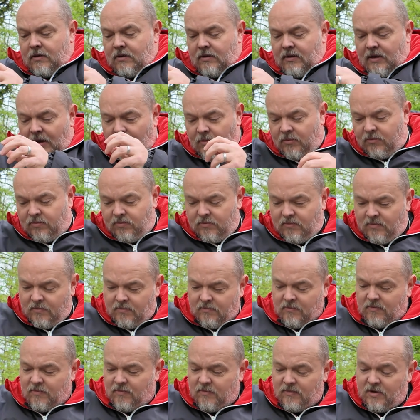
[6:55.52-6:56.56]
Now
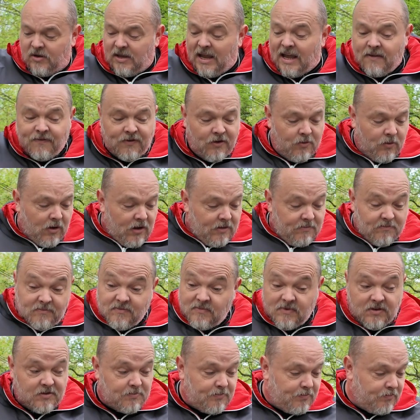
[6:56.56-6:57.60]
you can, if you want,
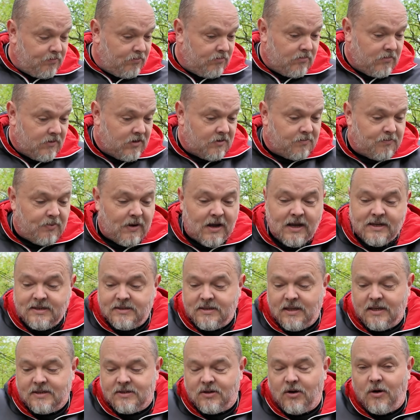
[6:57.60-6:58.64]
spice
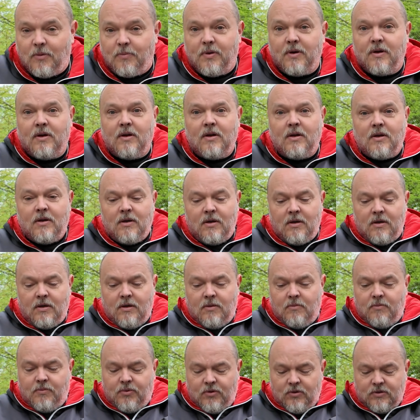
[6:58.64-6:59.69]
this up.
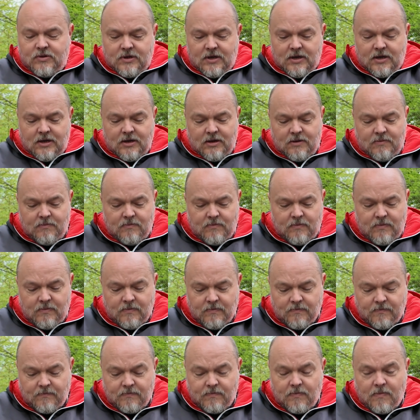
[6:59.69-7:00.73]
Put
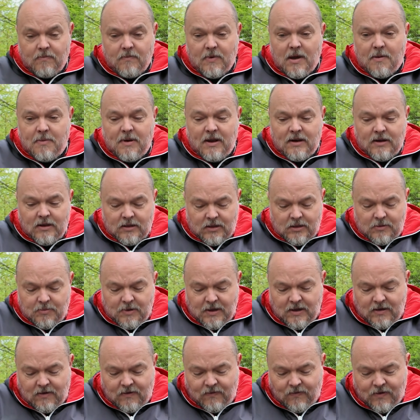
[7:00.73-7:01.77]
maybe a little
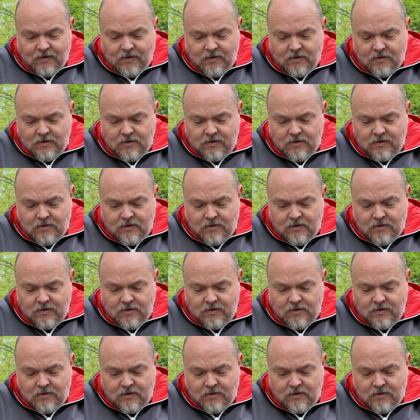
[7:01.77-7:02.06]
bit of